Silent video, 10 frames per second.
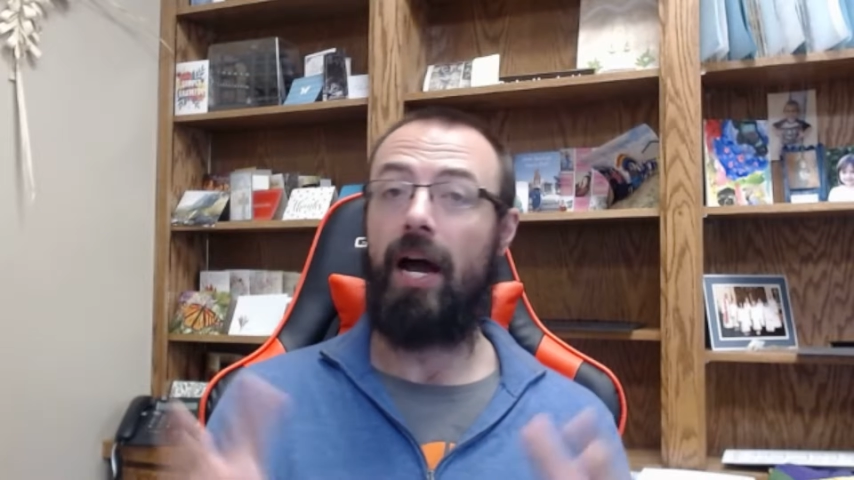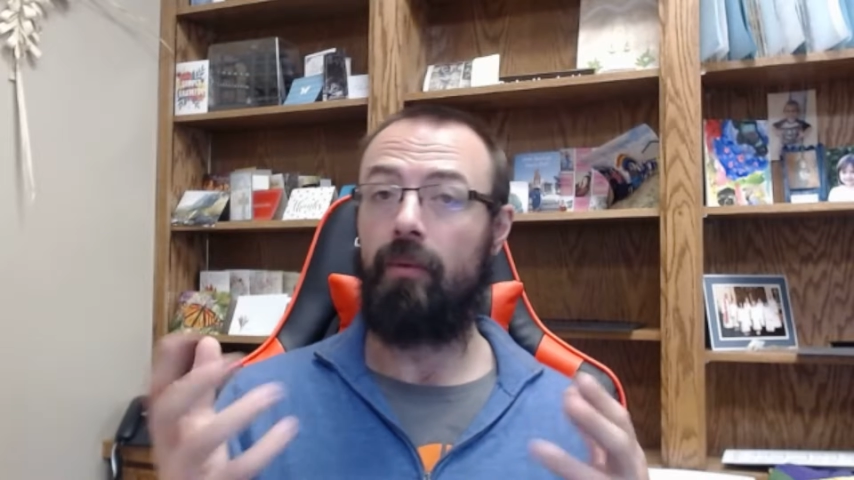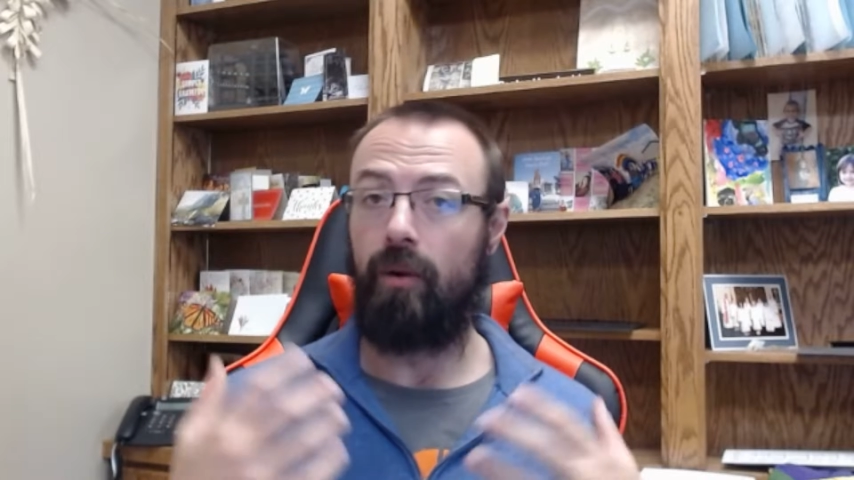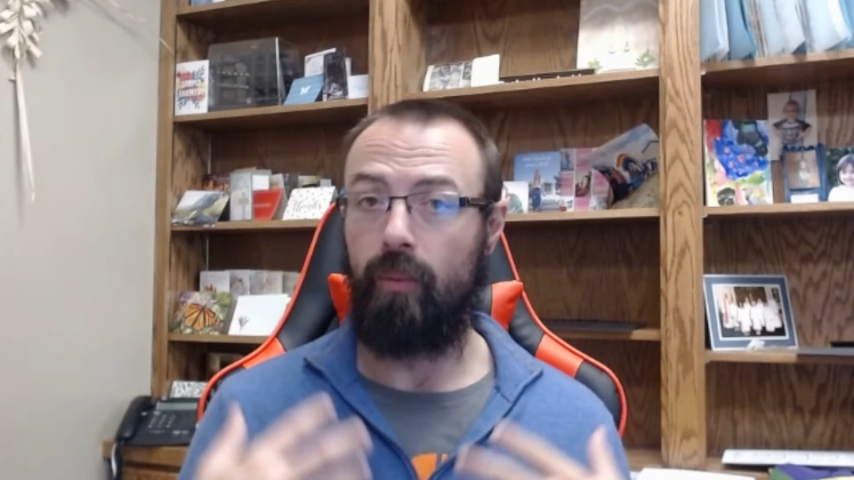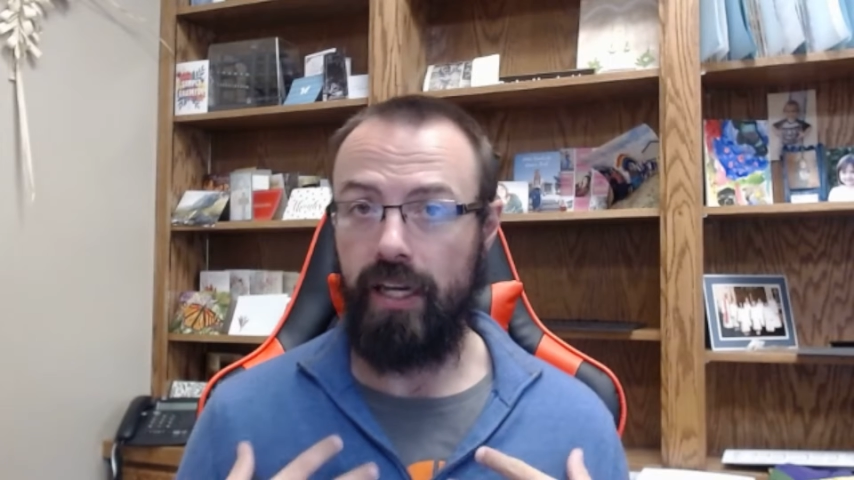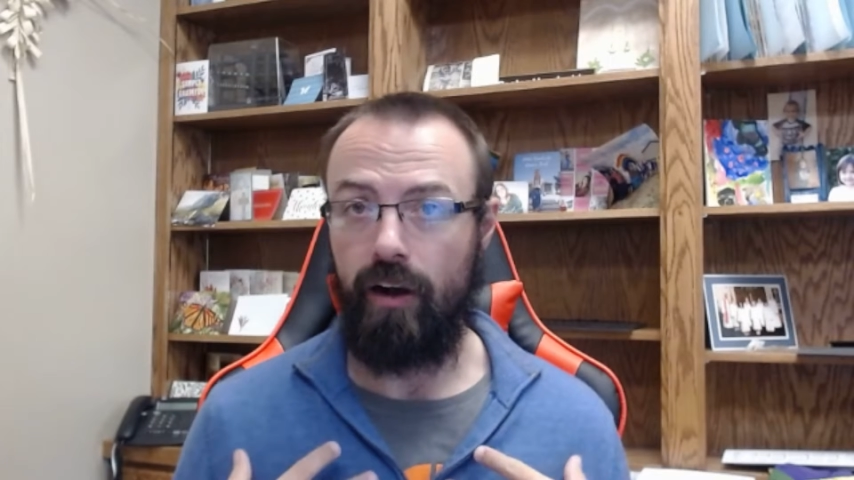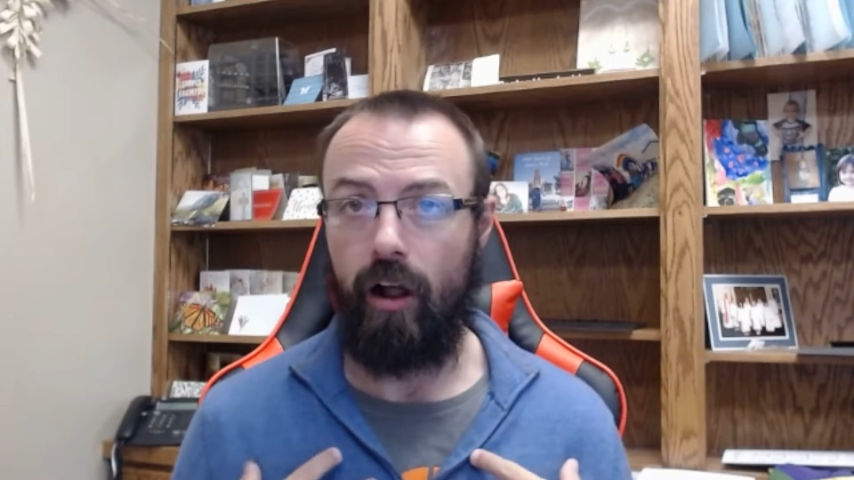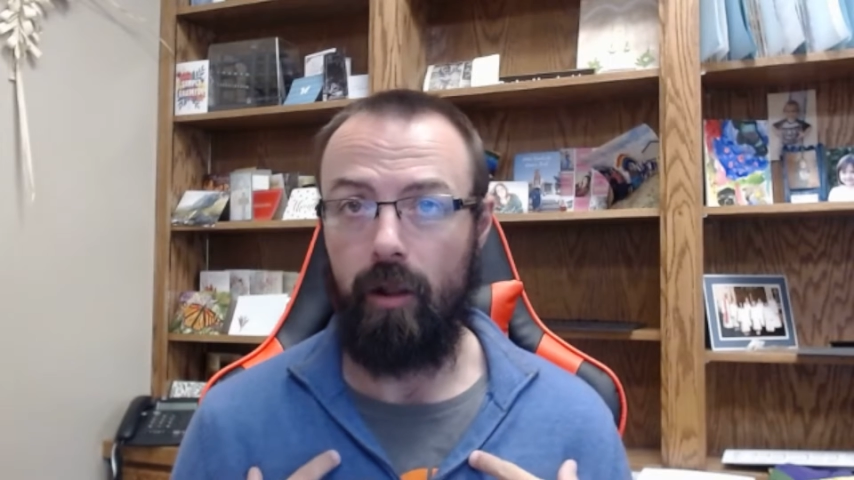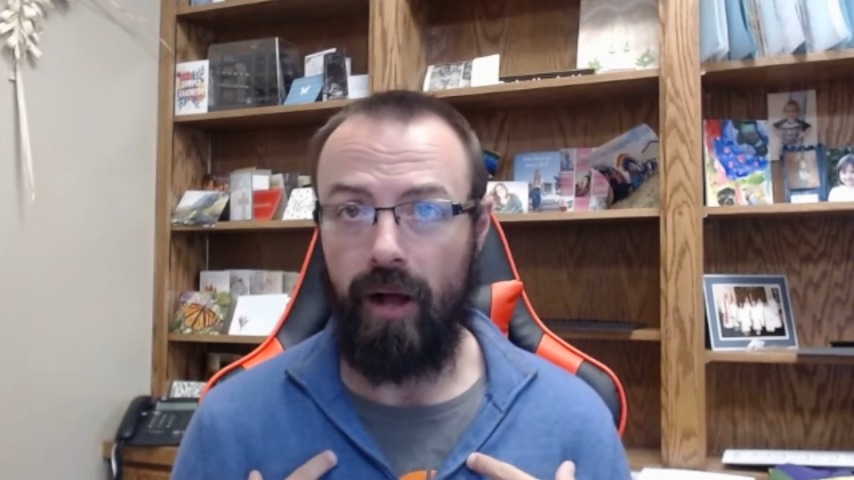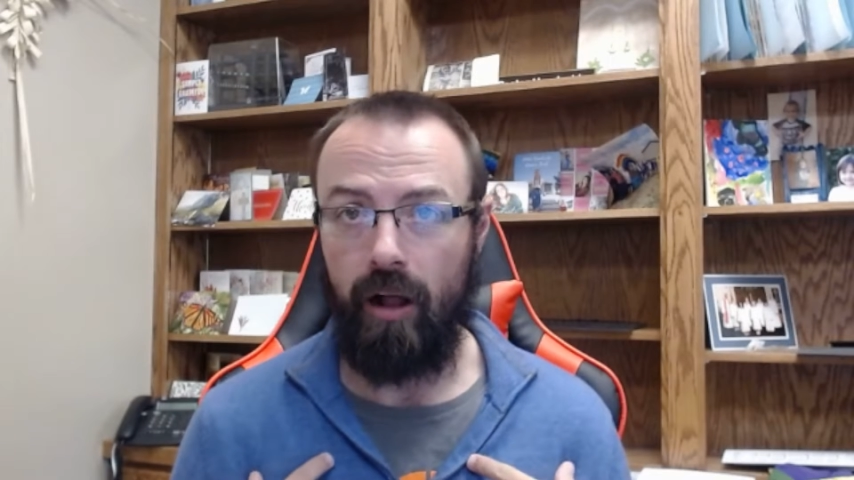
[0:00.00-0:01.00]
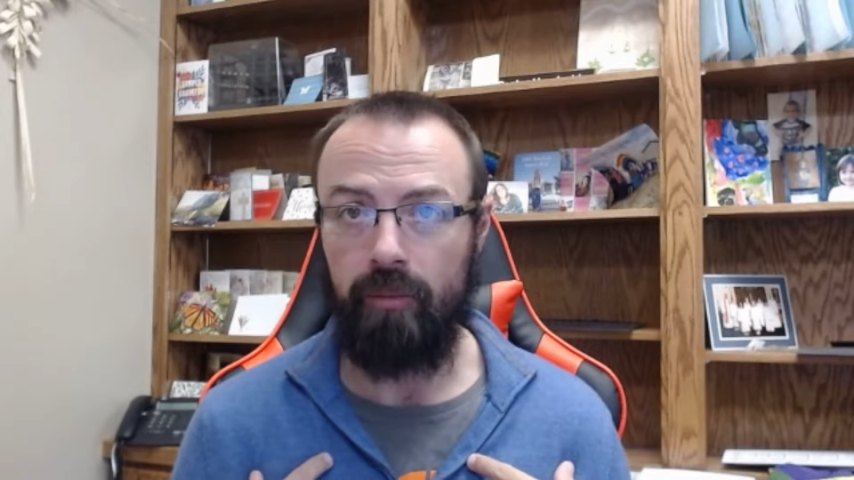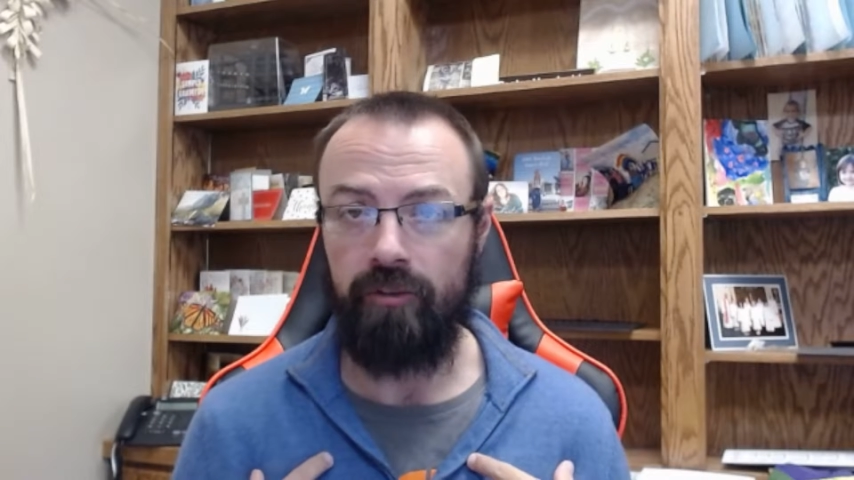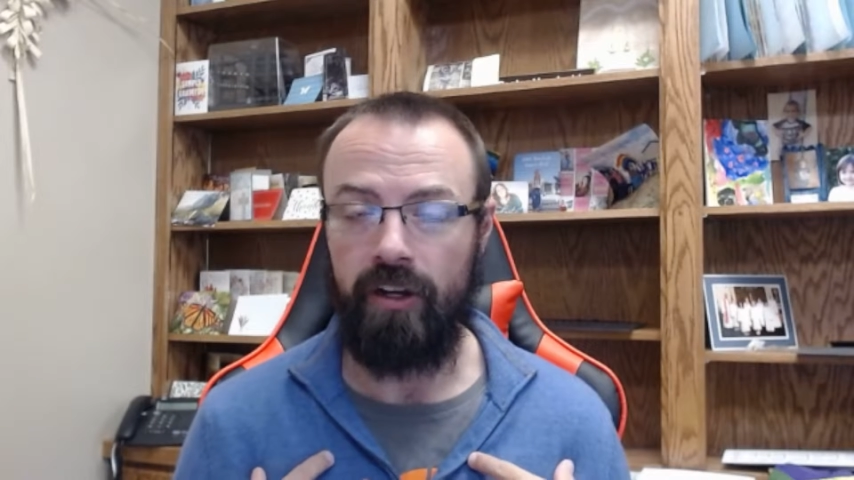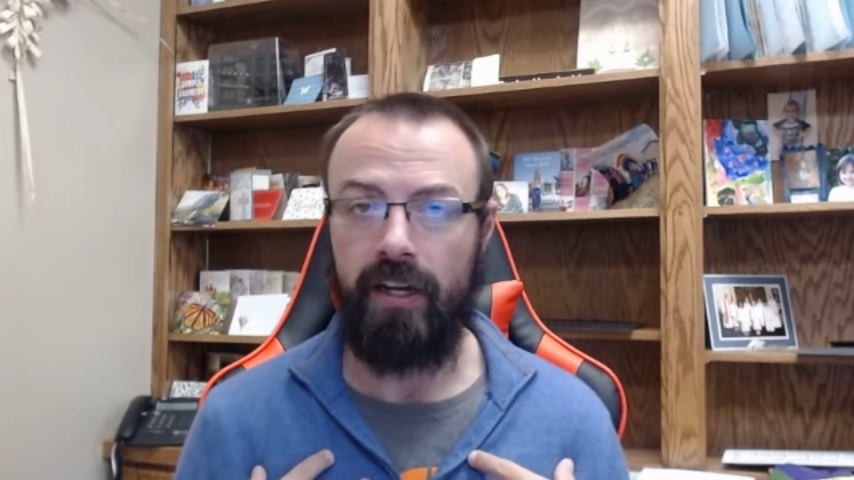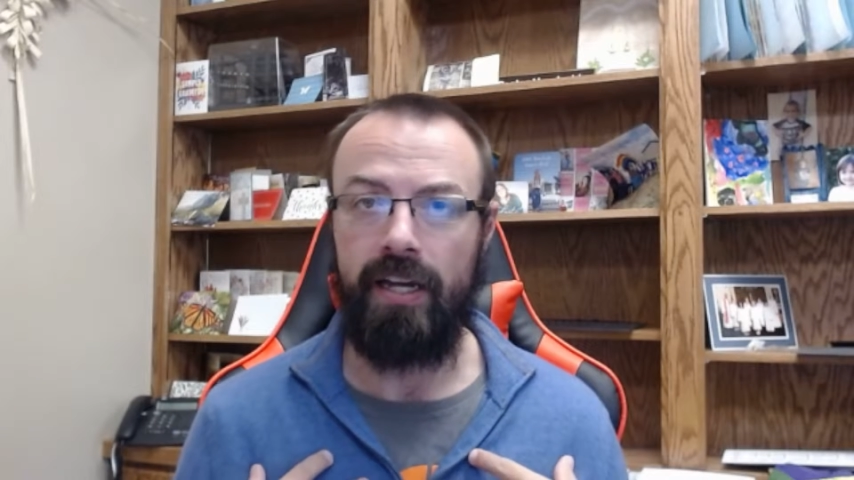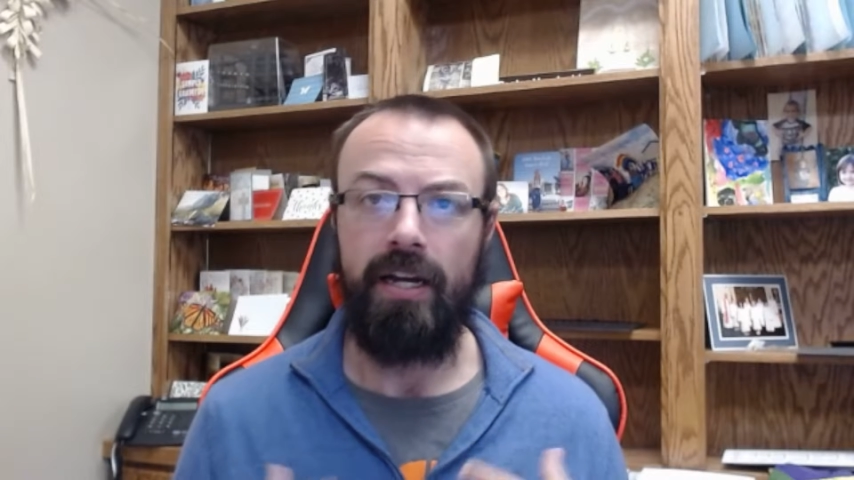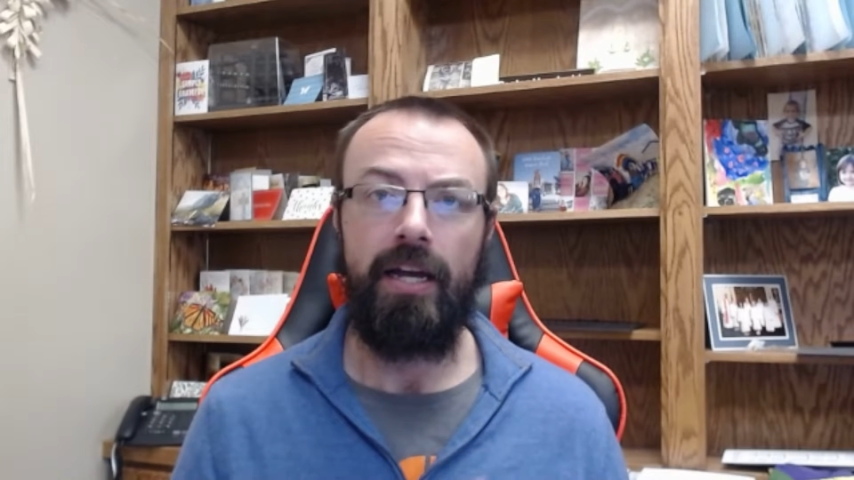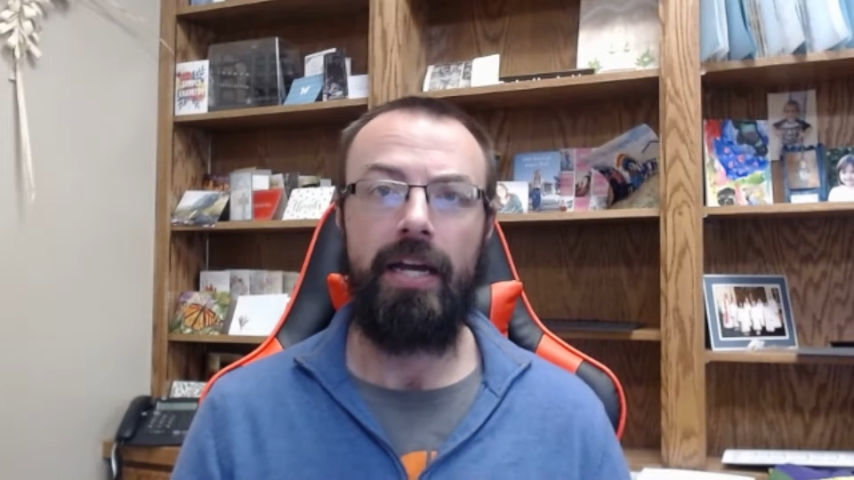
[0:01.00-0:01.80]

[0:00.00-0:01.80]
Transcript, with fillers: on what we call Palm Sunday